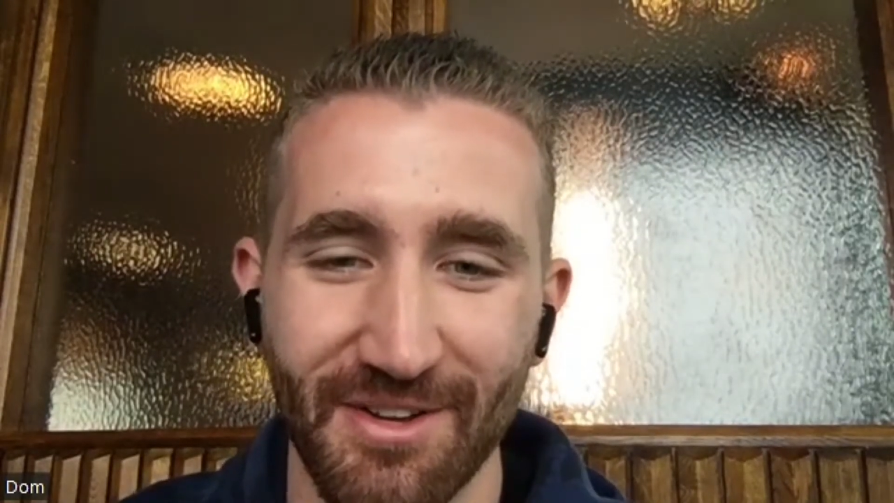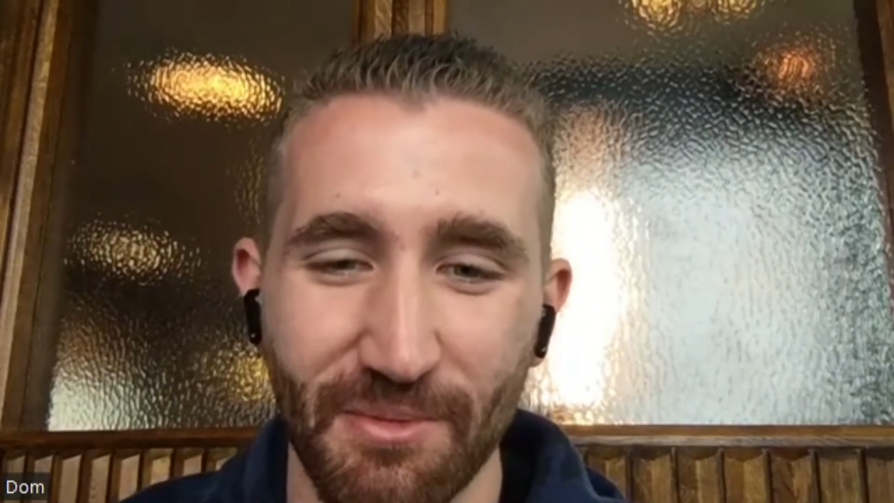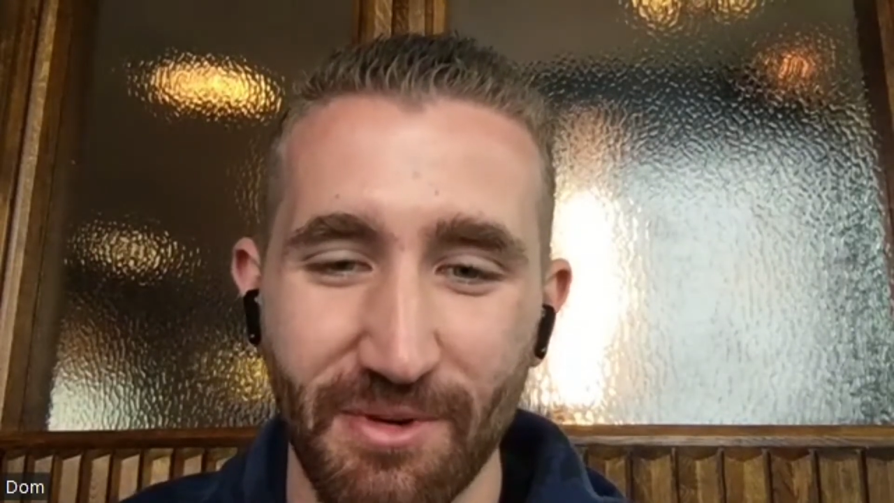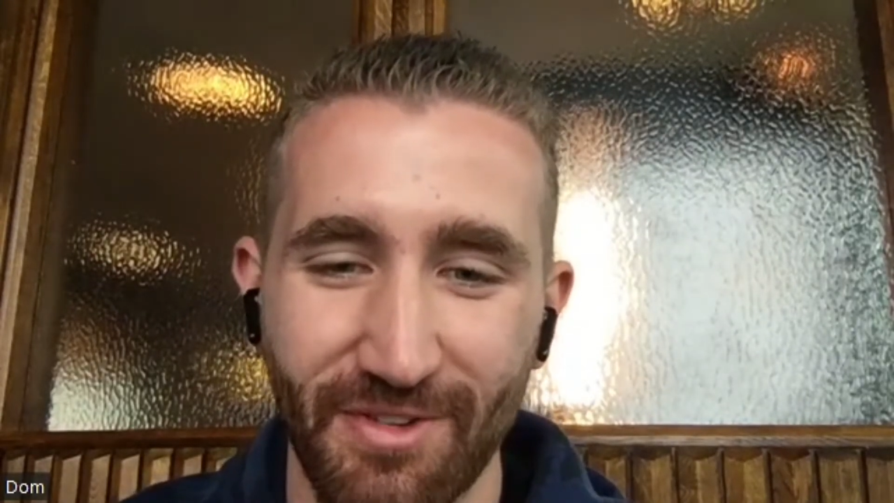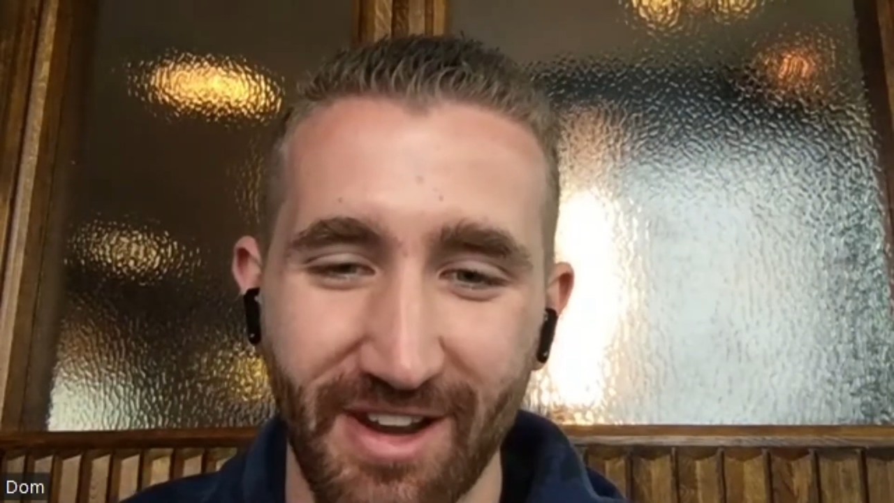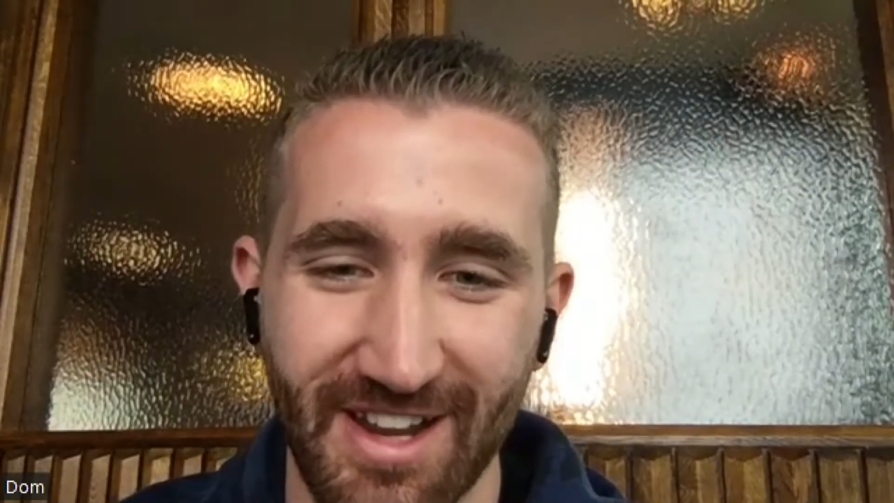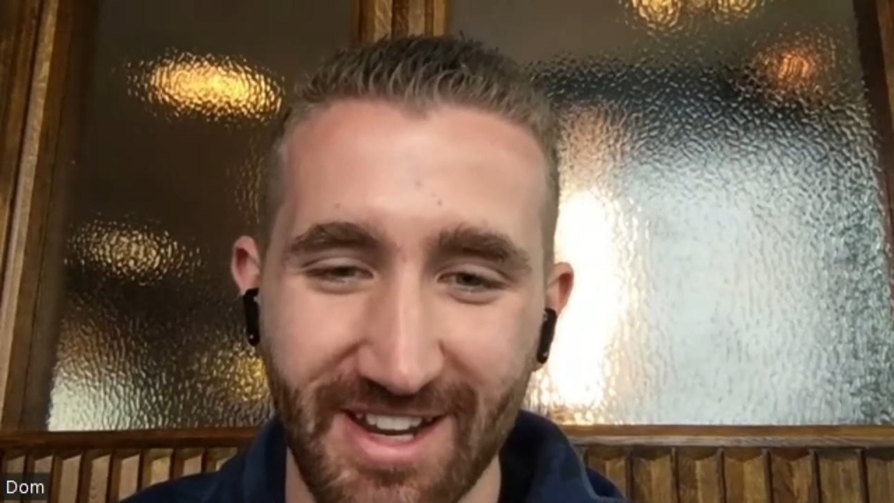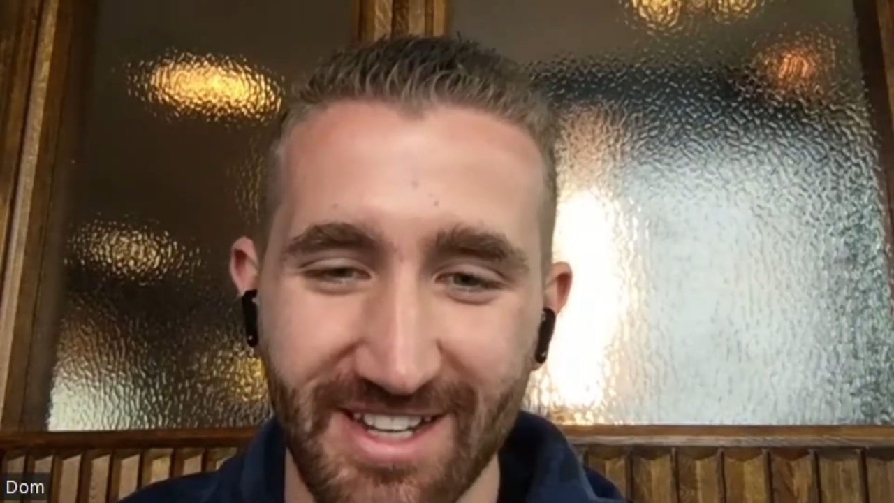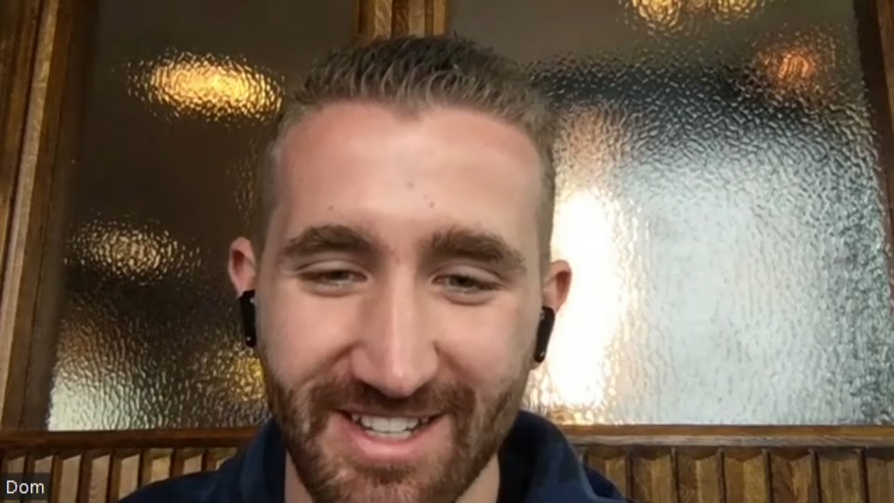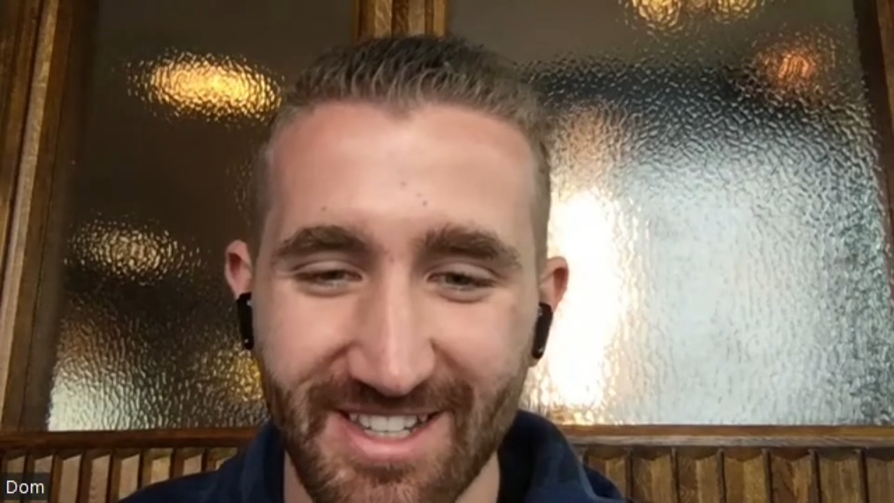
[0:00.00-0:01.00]
with
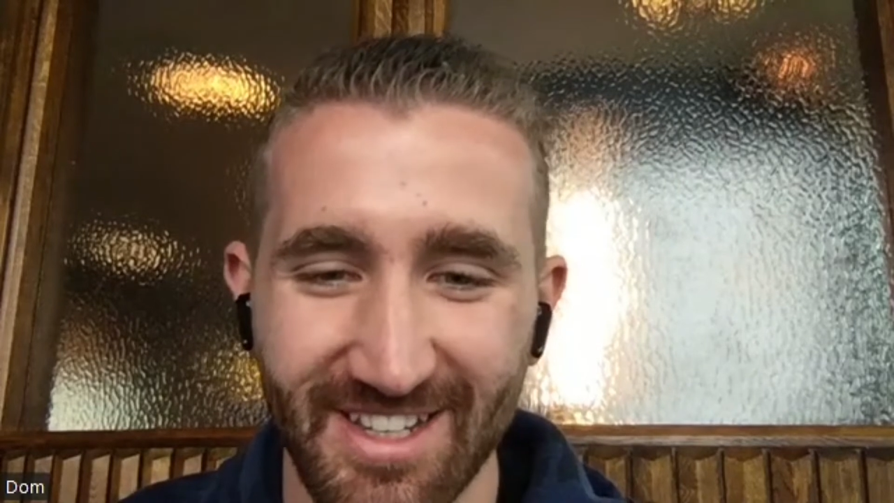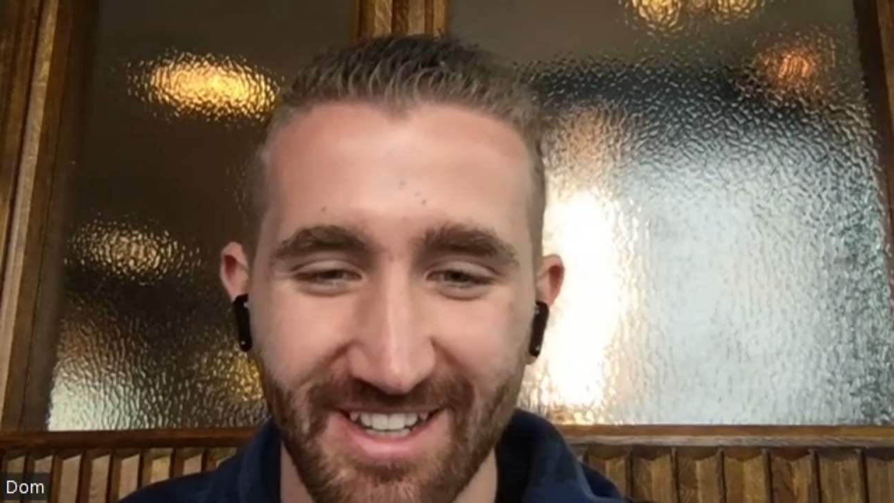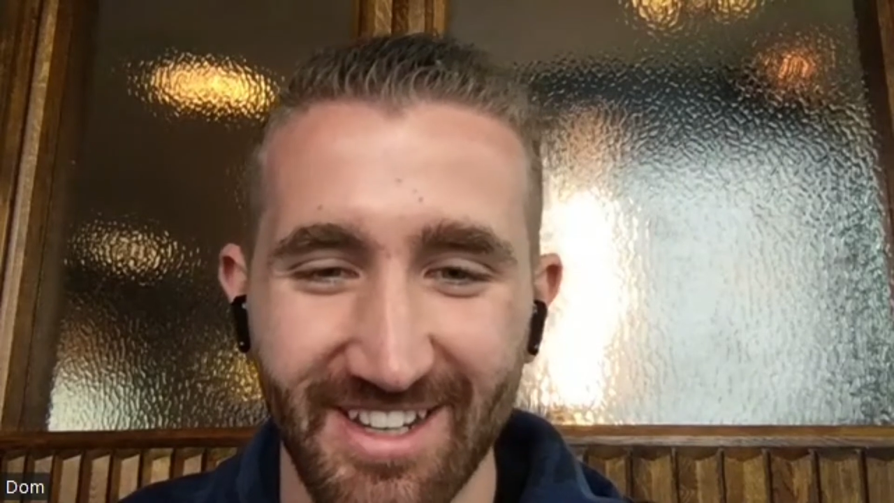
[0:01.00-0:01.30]
clients.